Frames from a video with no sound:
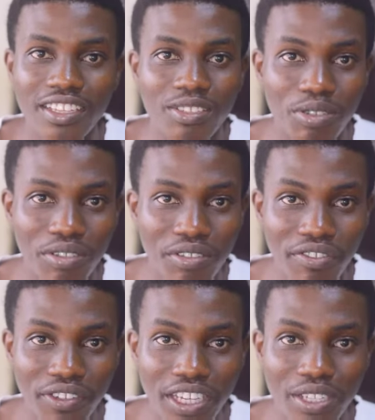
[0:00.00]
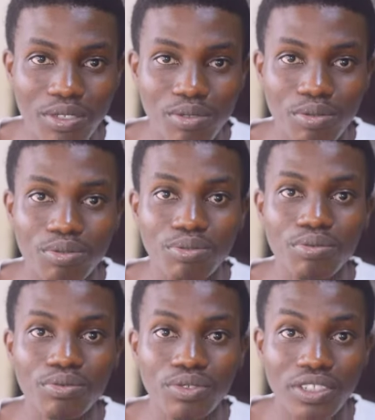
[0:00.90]
Don't forget
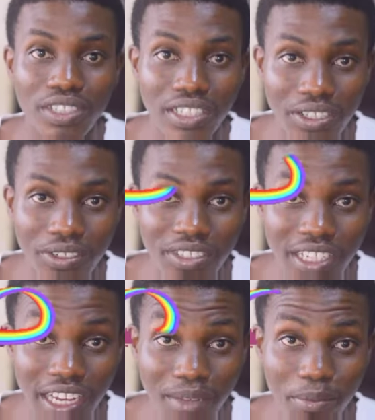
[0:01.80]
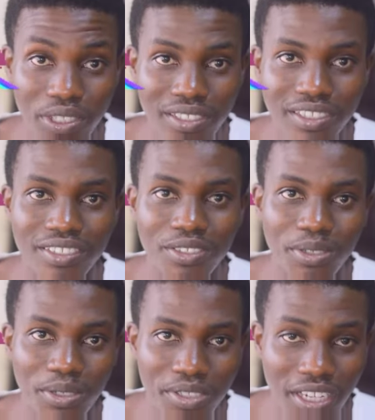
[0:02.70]
to click on the like button,
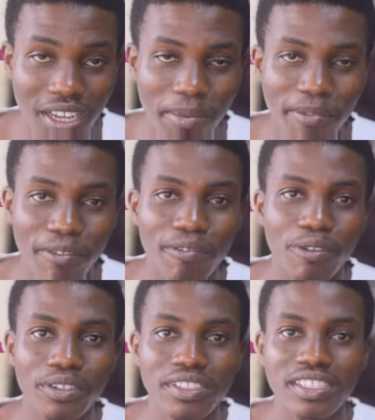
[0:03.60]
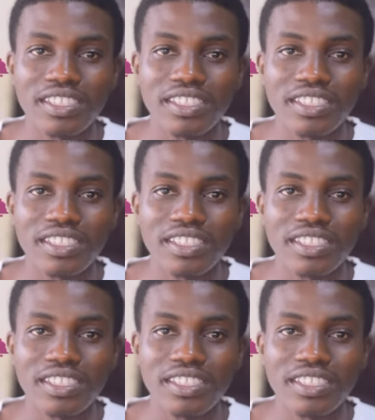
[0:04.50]
subscribe if you've not.